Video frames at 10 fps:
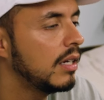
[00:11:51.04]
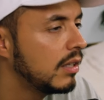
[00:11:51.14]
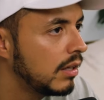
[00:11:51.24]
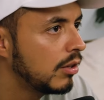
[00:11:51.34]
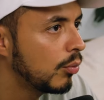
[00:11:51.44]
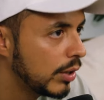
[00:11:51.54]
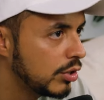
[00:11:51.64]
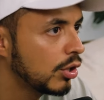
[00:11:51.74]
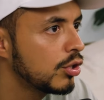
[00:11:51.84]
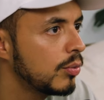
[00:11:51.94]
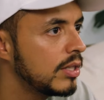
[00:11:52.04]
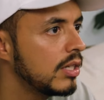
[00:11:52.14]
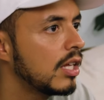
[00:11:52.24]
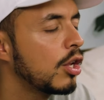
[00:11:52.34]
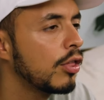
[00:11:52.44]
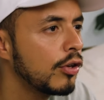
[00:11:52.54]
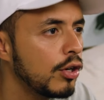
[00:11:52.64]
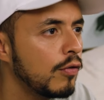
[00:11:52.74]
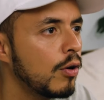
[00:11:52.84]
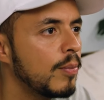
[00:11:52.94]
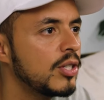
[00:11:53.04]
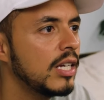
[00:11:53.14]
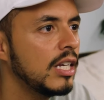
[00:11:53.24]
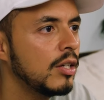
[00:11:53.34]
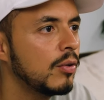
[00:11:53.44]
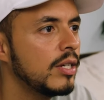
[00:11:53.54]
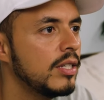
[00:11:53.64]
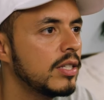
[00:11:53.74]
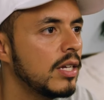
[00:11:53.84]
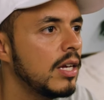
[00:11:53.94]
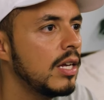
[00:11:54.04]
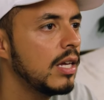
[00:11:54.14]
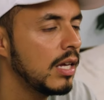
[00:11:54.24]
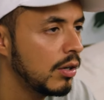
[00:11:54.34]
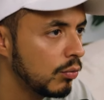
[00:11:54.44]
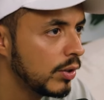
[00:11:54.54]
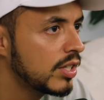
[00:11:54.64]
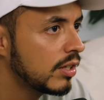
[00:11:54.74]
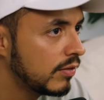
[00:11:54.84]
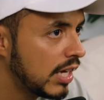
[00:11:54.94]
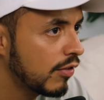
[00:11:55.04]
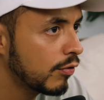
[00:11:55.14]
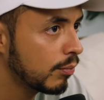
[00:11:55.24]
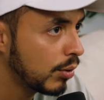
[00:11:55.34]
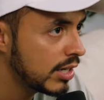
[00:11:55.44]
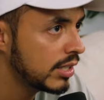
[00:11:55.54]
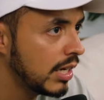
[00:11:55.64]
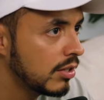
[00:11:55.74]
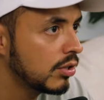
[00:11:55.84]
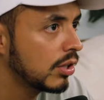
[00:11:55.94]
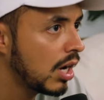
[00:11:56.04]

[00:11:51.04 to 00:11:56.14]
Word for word: in the research, we see that a 34% increase in risk of death from breast cancer